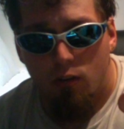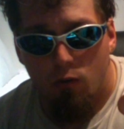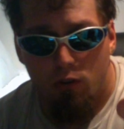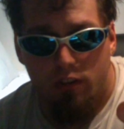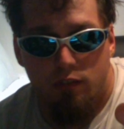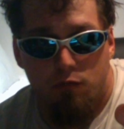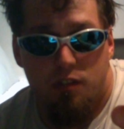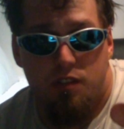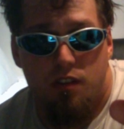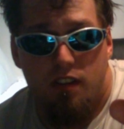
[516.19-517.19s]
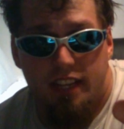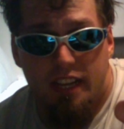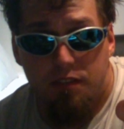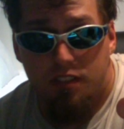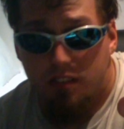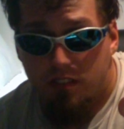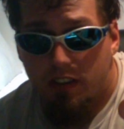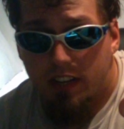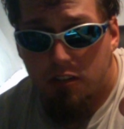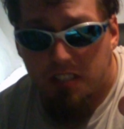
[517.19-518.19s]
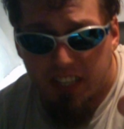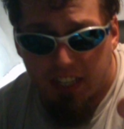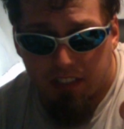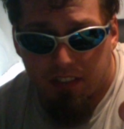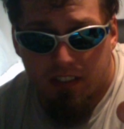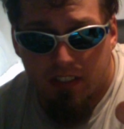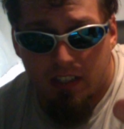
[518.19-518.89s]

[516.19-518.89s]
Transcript: or the worst Sonic game since Sonic 06.